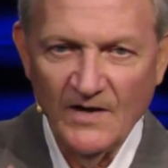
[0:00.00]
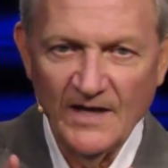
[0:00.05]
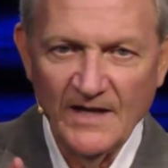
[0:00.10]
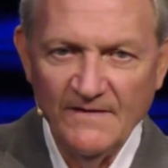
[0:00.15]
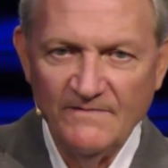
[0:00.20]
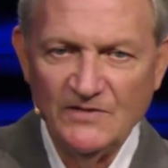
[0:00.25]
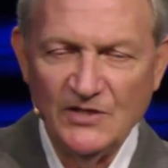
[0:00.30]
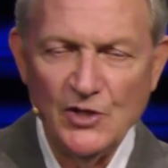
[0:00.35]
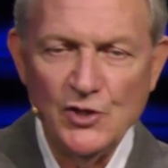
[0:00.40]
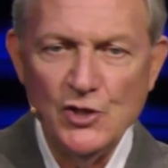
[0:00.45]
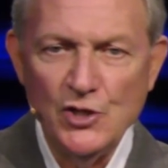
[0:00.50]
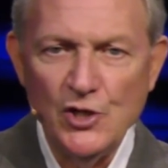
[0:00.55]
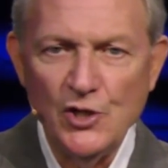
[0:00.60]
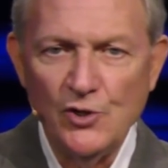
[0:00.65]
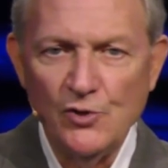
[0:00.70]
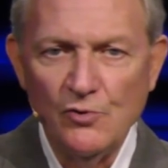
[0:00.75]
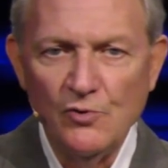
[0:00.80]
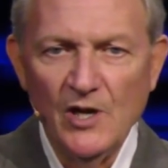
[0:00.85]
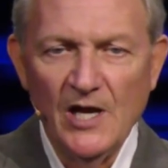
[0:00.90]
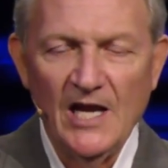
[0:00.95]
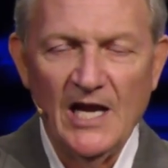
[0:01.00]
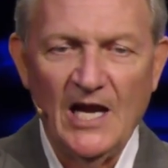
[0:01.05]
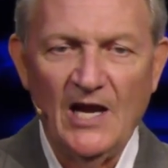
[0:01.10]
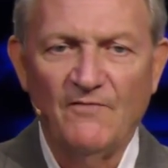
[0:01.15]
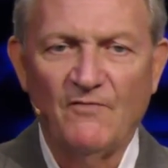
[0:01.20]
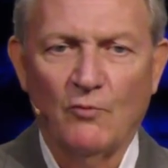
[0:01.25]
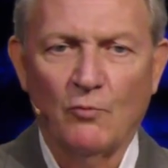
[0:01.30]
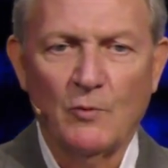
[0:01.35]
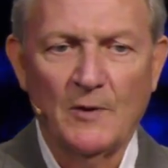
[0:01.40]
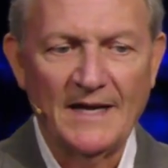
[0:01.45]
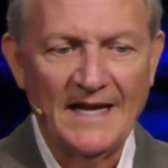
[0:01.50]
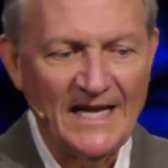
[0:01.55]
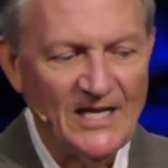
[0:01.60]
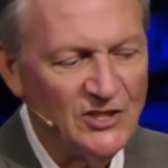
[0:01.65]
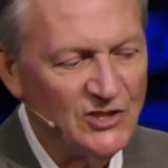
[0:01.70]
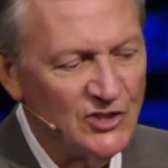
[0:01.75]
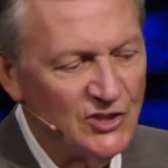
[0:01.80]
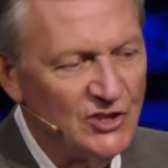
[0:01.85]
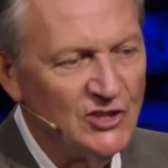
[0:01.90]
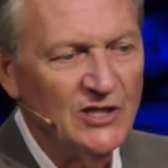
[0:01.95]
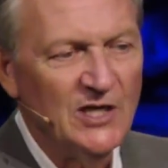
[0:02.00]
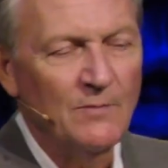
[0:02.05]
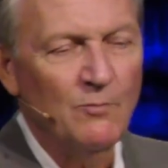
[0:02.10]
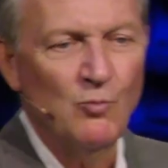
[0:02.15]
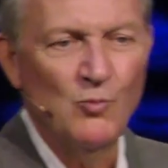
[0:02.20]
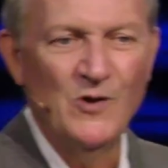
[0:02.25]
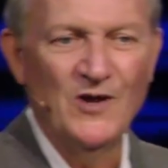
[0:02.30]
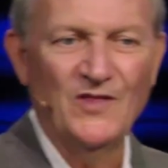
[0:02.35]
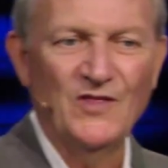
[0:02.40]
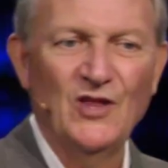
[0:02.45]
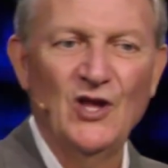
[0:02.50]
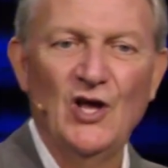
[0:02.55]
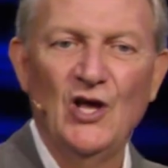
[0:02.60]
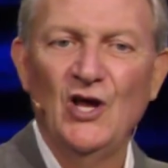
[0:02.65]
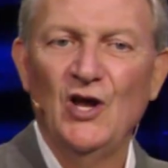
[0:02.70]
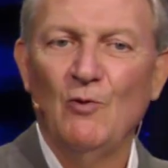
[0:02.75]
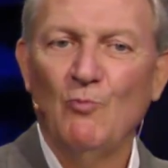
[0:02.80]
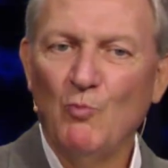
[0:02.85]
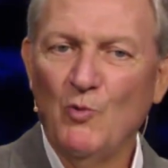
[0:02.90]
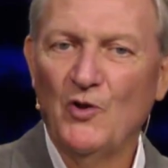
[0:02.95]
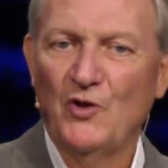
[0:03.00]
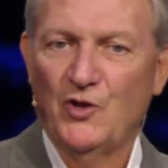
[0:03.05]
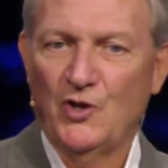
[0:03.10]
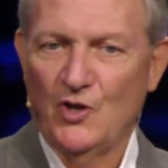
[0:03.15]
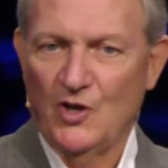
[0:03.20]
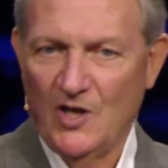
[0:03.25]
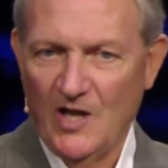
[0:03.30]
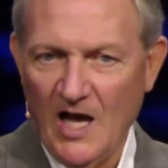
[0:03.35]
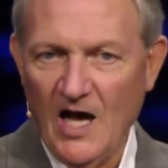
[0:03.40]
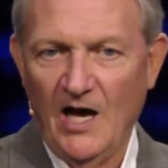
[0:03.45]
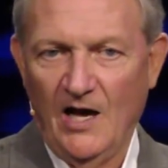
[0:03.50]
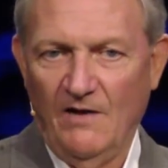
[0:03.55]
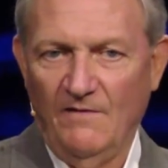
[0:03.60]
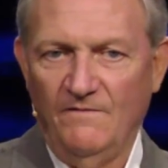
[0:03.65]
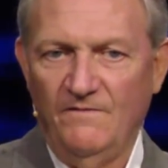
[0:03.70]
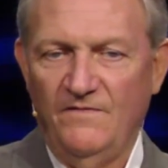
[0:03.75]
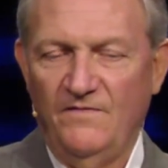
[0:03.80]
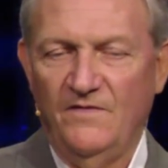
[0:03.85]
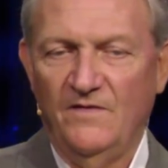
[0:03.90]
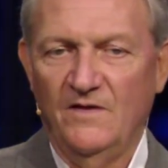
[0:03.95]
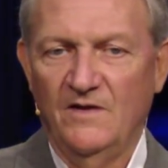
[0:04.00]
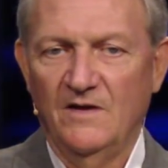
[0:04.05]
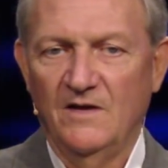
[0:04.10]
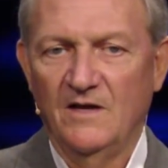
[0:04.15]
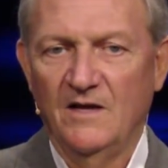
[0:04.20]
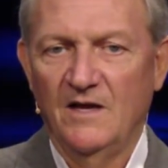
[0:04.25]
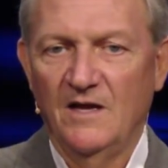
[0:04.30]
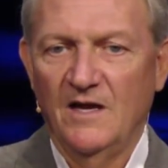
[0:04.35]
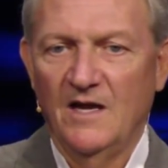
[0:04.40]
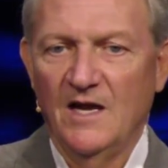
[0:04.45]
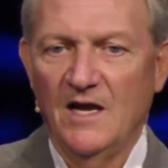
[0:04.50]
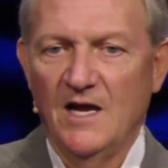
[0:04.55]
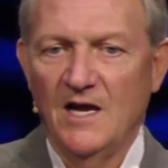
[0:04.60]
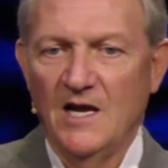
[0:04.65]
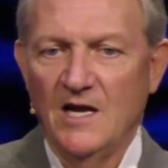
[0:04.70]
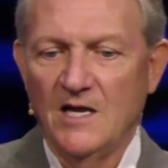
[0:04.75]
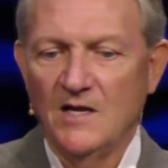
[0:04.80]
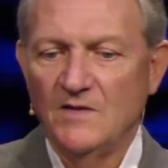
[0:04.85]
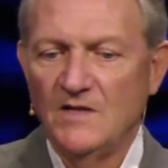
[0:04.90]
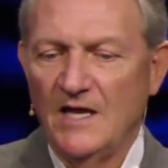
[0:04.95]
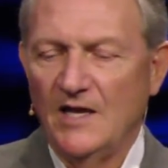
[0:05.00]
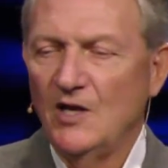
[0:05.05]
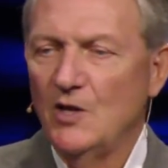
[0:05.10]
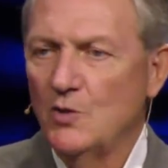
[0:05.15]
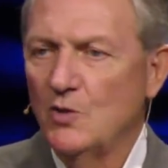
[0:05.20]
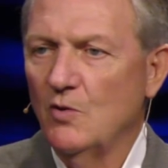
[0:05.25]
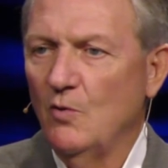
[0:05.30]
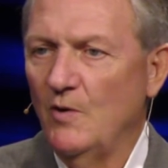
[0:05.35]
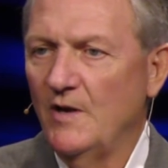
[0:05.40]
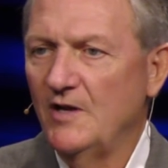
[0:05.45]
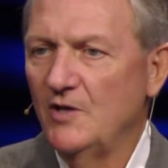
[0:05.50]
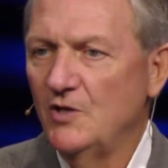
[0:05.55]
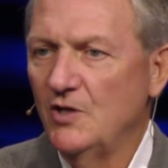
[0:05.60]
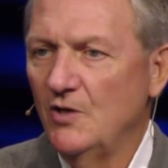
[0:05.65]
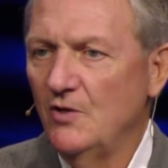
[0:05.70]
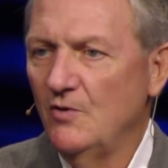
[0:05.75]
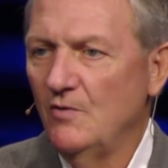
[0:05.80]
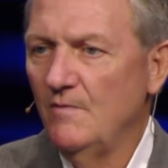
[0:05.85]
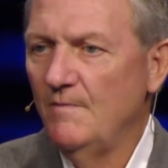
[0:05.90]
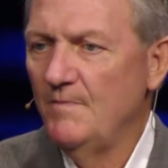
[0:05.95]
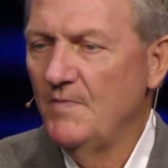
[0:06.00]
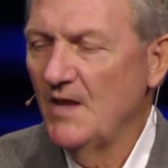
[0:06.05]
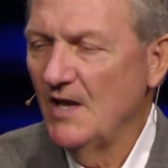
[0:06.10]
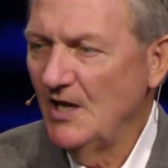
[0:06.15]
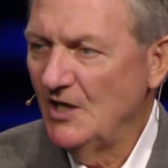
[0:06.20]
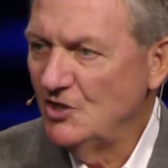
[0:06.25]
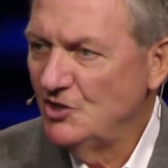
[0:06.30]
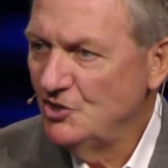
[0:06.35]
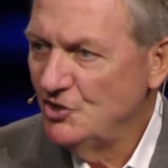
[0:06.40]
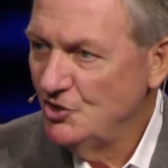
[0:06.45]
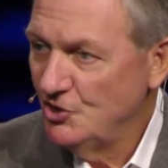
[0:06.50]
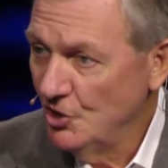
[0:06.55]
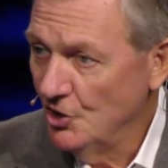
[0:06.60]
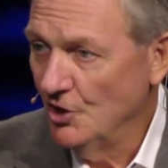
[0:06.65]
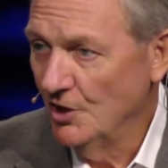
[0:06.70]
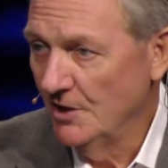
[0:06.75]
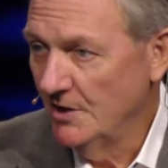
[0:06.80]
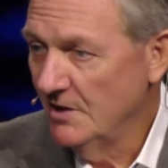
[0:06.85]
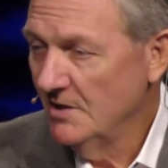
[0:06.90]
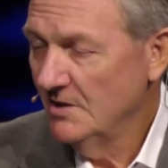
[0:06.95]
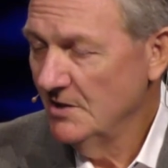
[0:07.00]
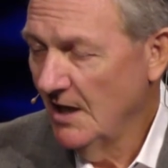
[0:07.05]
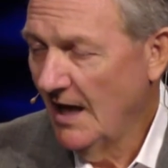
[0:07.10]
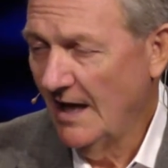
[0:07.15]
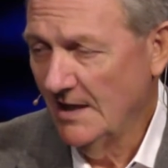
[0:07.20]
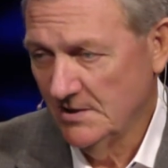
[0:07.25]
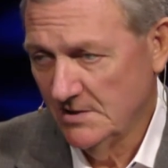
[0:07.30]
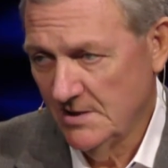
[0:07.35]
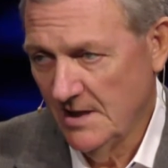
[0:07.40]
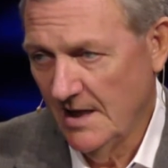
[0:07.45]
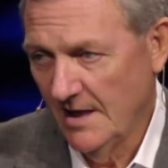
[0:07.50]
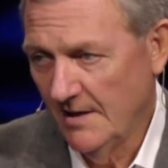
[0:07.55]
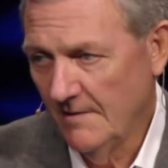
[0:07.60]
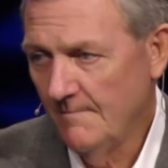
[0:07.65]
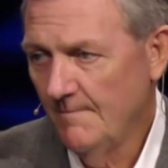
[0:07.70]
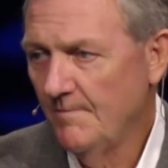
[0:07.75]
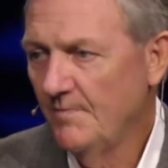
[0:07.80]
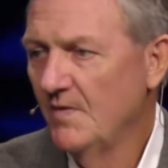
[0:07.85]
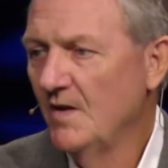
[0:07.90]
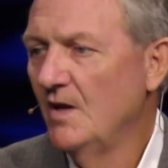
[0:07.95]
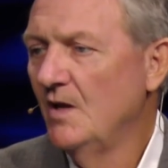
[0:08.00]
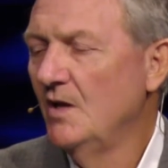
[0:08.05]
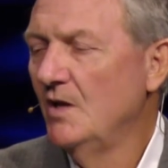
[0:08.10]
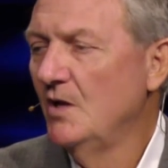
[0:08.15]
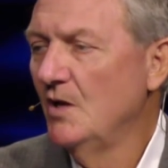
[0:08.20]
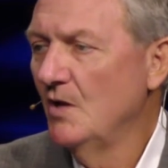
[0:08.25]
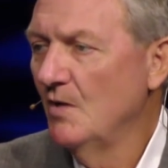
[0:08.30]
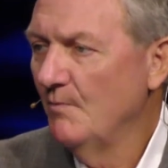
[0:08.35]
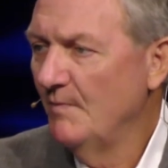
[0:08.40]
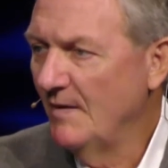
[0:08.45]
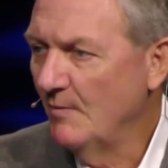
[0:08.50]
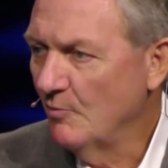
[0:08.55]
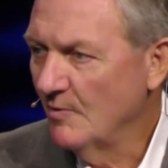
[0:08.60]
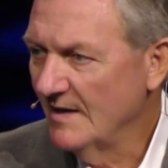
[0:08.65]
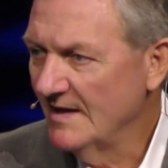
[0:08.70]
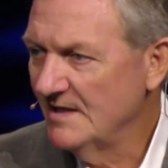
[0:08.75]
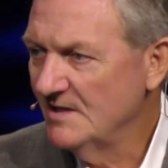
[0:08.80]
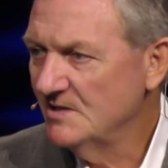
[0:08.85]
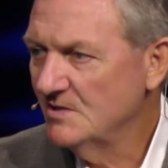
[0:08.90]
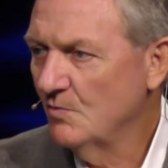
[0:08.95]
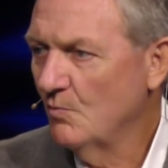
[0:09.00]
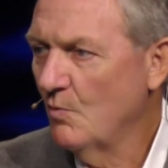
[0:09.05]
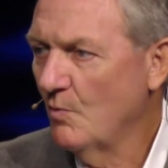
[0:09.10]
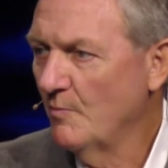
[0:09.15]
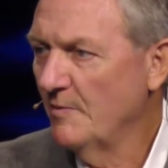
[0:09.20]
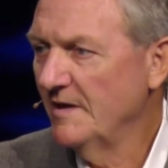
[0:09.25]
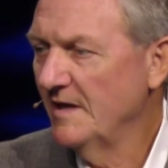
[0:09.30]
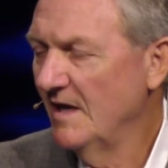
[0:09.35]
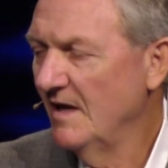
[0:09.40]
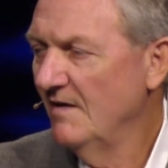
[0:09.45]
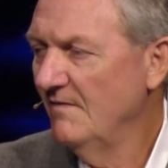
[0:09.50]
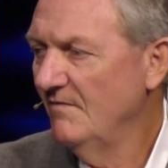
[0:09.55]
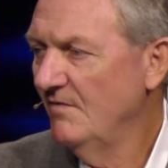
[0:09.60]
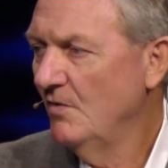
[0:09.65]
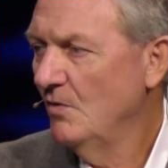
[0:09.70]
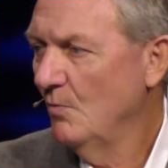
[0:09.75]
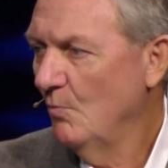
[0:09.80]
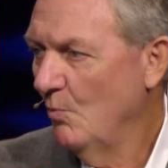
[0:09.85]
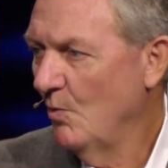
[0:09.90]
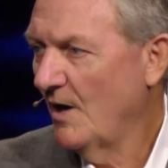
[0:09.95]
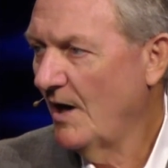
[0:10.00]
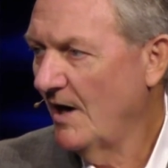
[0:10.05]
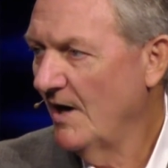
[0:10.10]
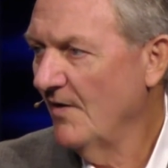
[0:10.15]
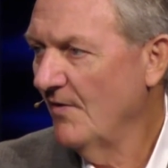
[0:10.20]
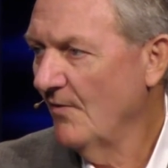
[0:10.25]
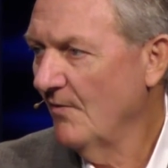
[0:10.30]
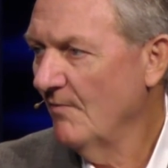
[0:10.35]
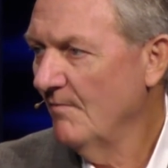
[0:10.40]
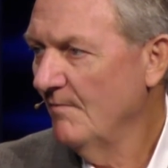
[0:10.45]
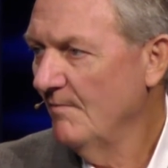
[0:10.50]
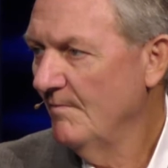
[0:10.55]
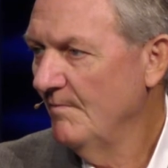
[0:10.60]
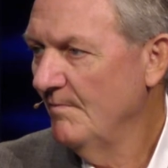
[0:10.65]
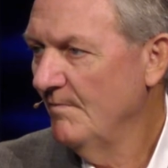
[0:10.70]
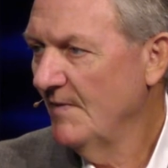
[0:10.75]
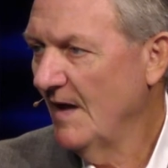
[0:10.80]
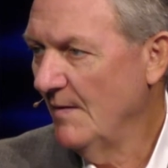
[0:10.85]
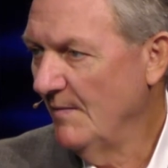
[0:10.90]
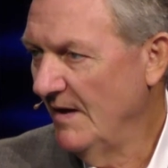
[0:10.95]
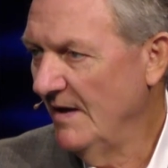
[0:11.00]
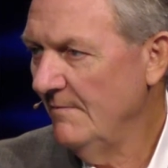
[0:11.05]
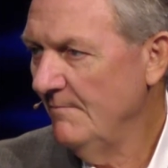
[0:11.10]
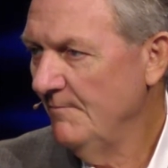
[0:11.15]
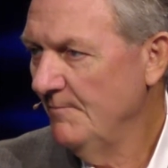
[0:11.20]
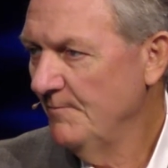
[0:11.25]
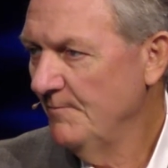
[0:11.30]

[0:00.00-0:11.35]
lives in you, if a relationship with love, then it should be released to where we love one another. Amen?